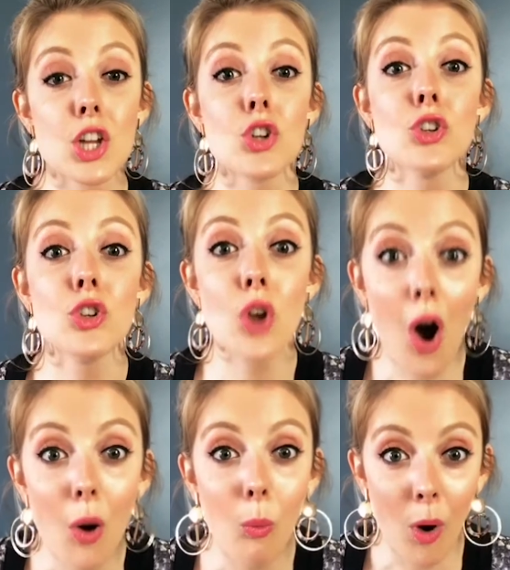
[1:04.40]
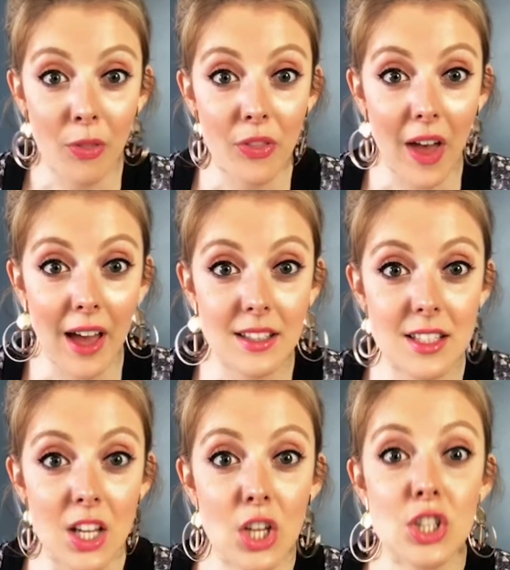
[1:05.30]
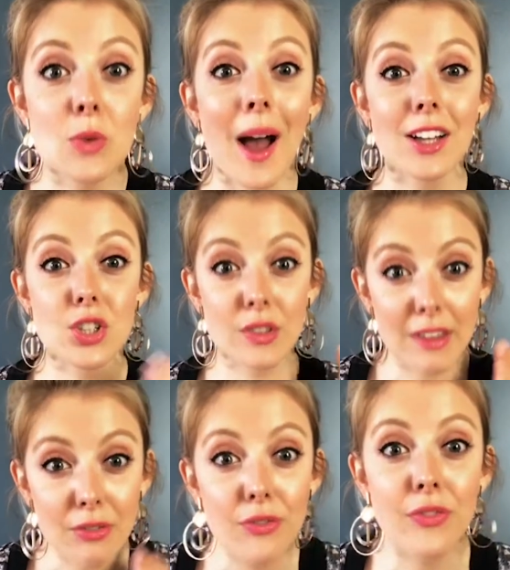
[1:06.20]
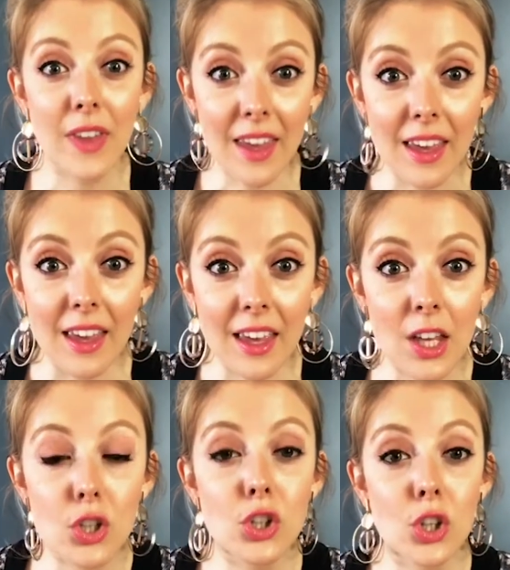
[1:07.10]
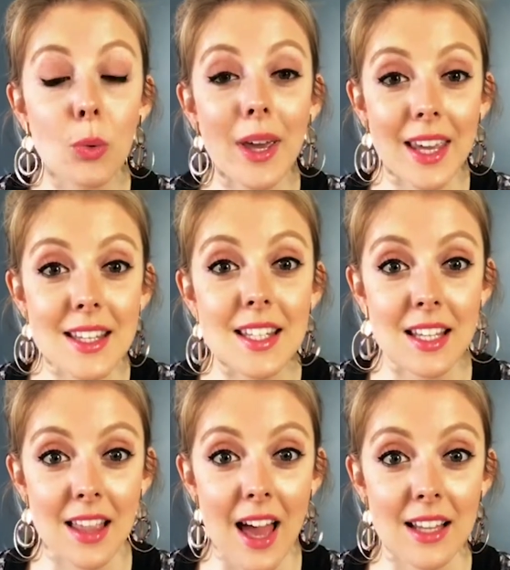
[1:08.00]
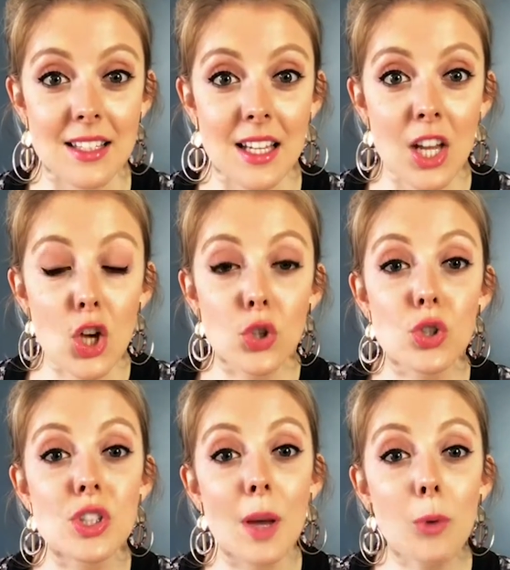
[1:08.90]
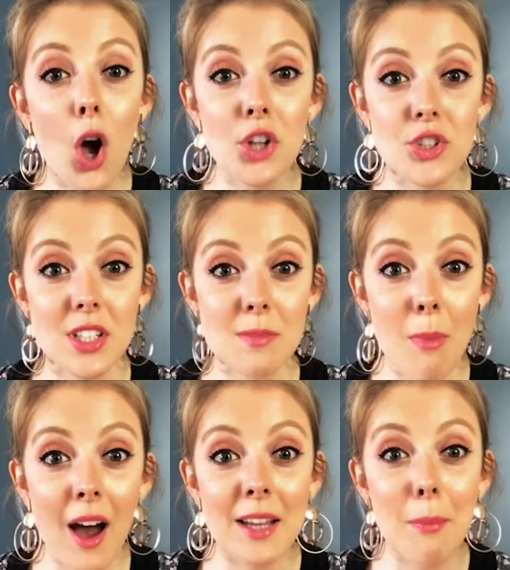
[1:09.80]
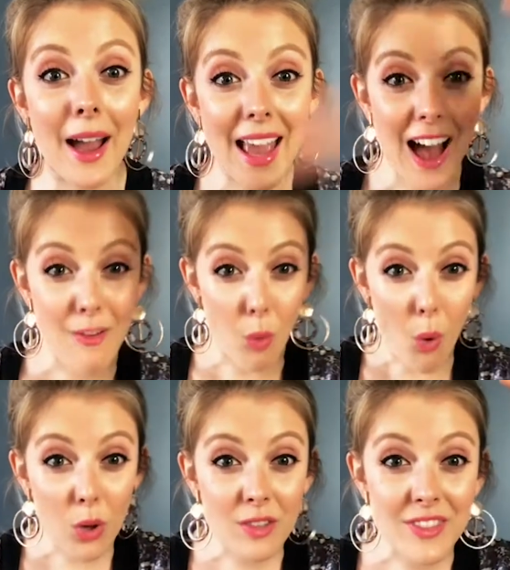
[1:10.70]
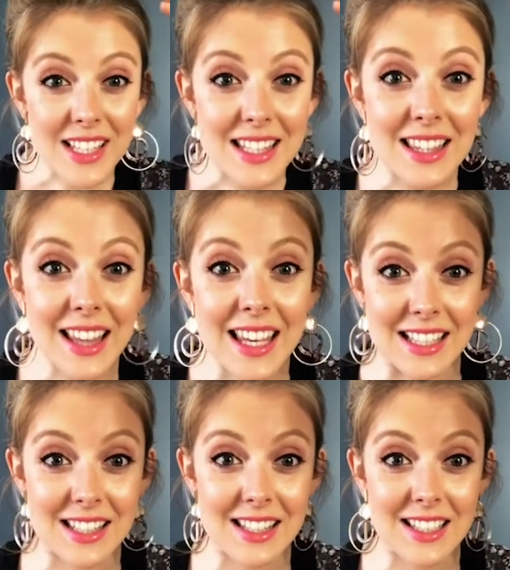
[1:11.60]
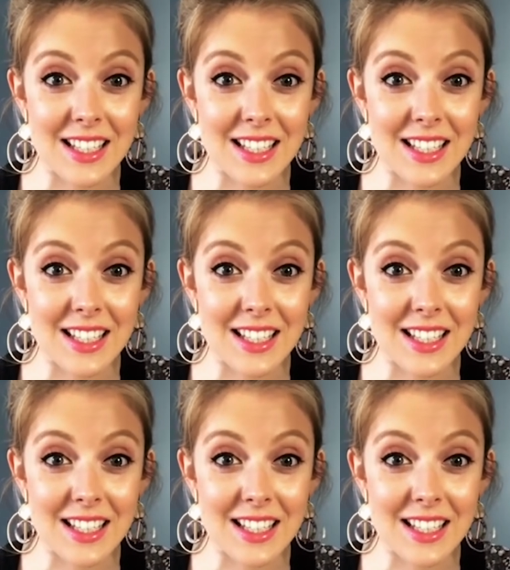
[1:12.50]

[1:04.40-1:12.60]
not want that, to actually fear you hitting that. Your subconscious mind might have all of this list,